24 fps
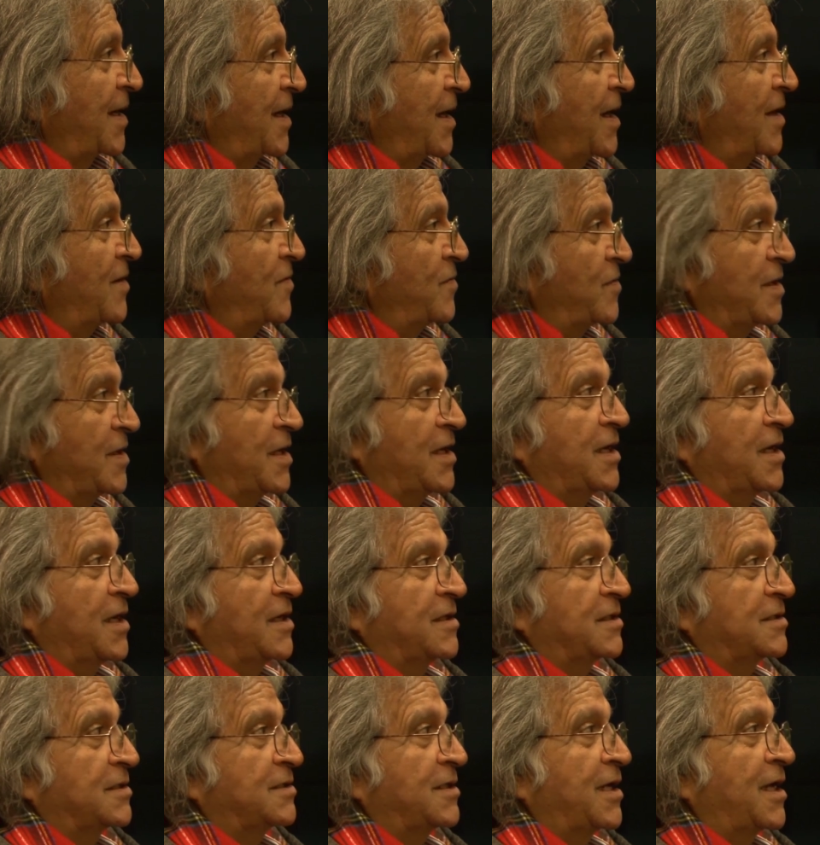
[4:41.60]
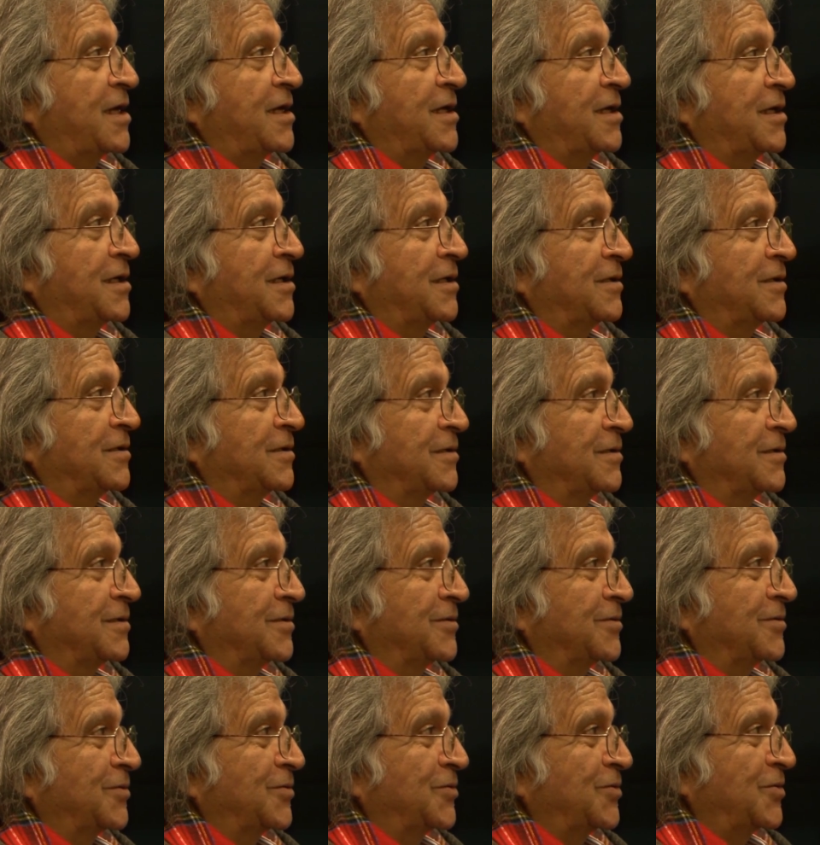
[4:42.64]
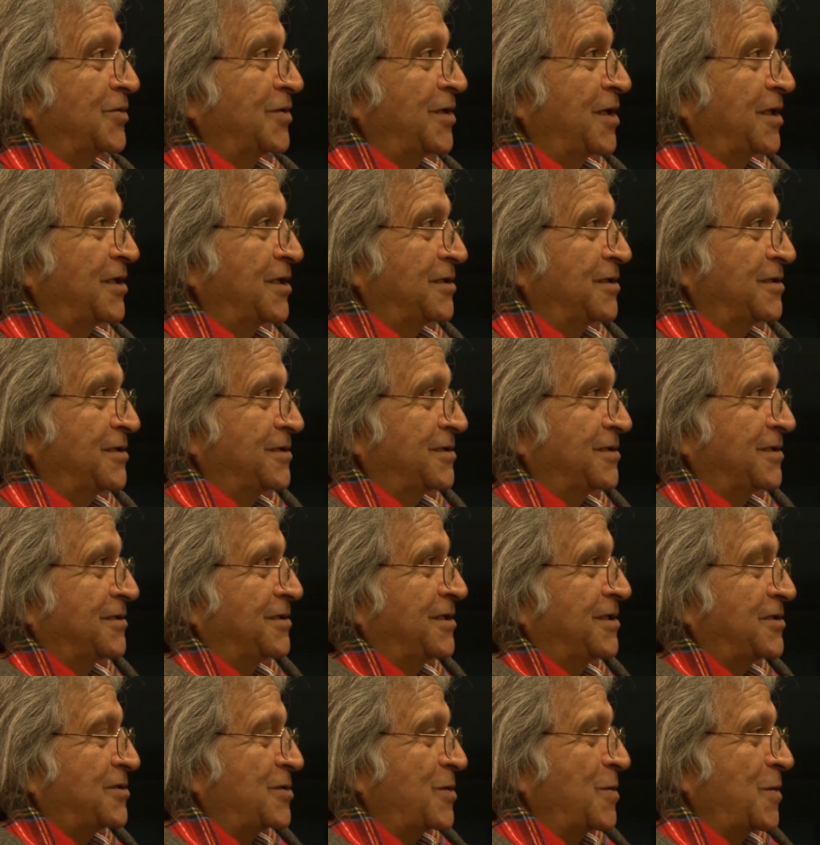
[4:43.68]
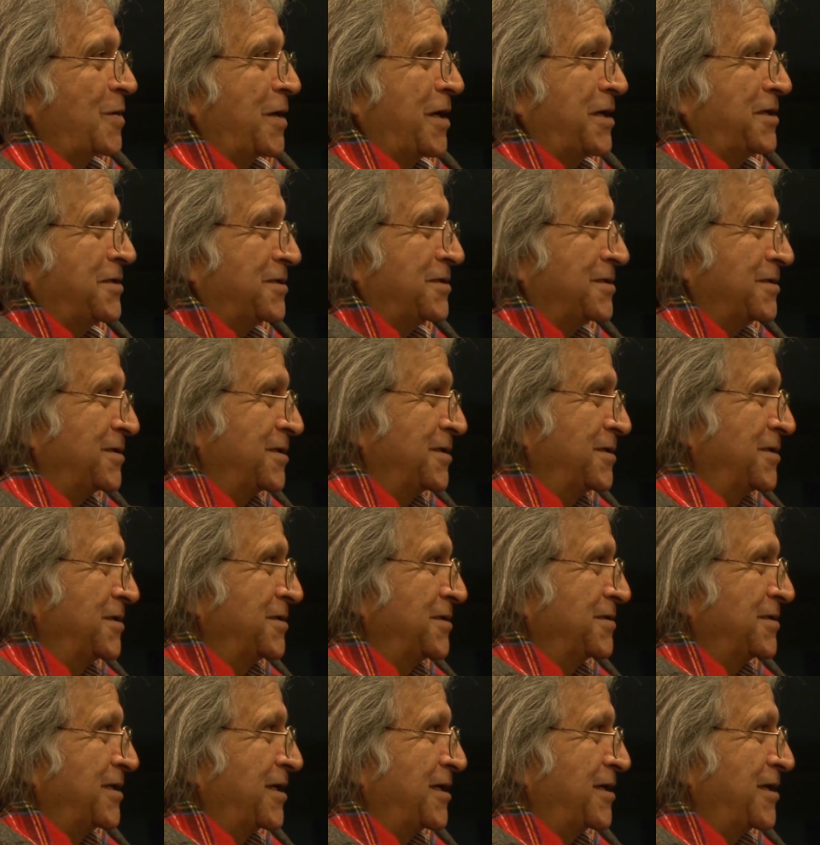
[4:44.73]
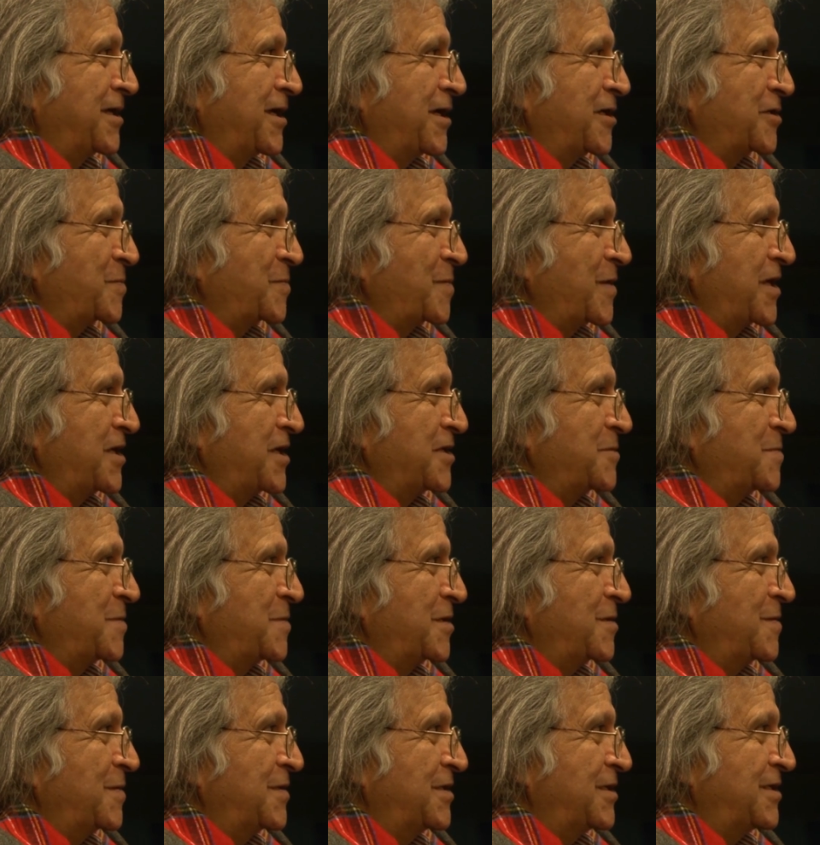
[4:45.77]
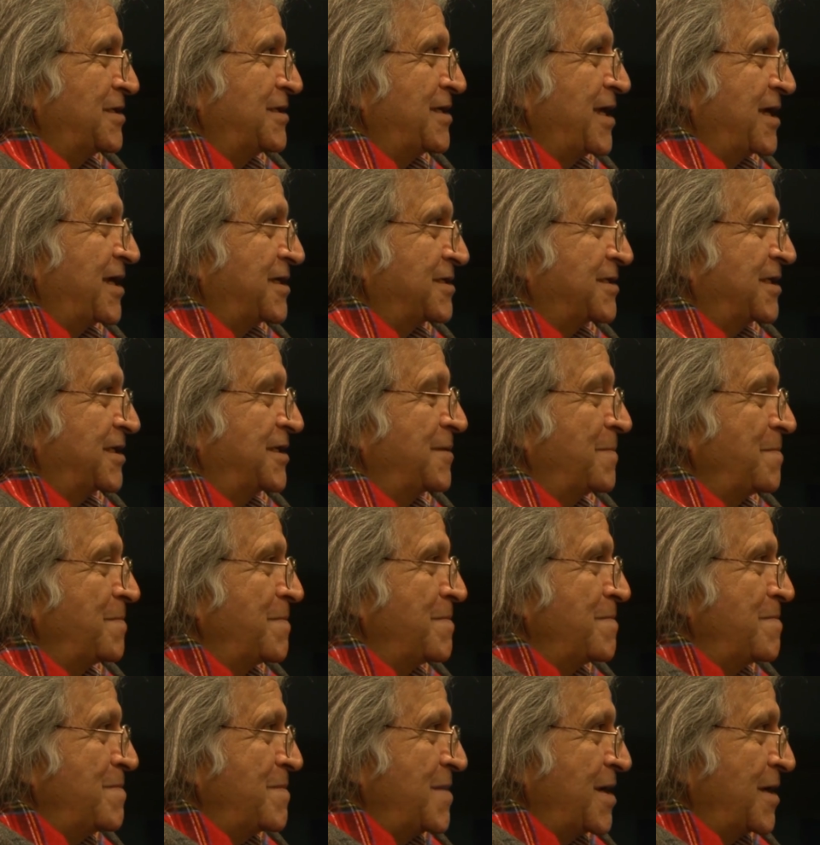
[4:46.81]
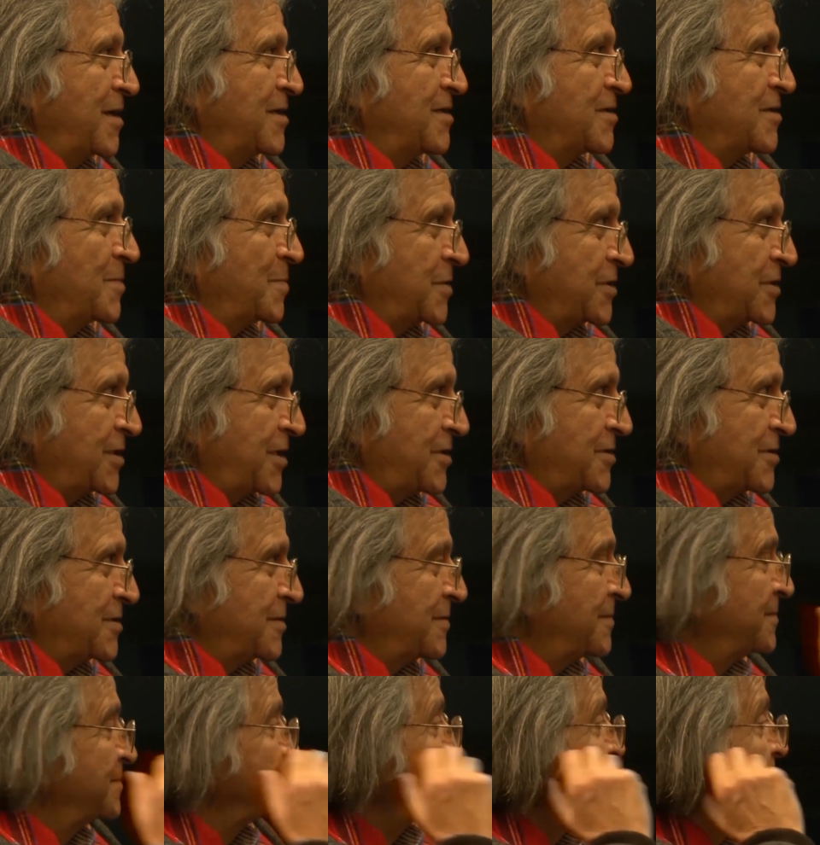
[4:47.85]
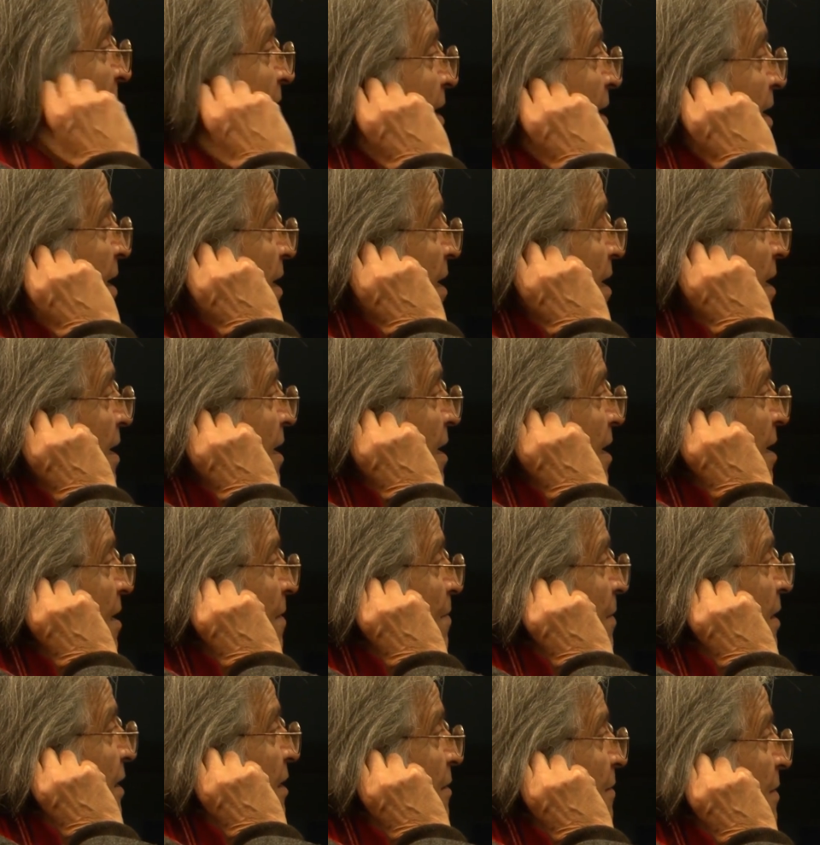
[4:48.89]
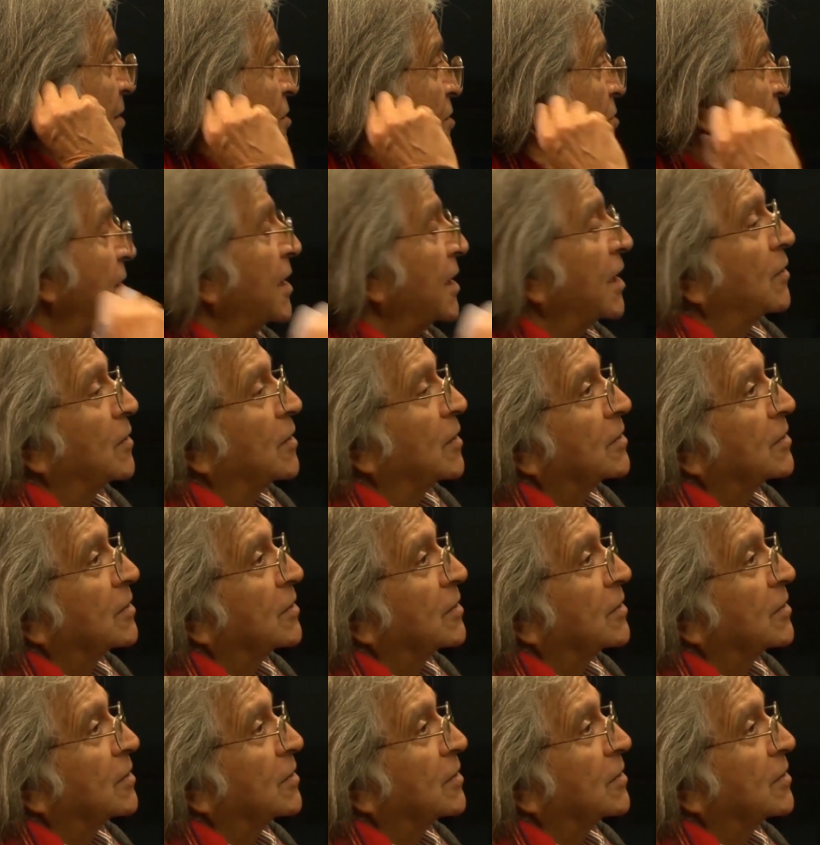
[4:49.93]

and really understanding it. So that is a dislocation that takes place between the text and interpretation. But eventually I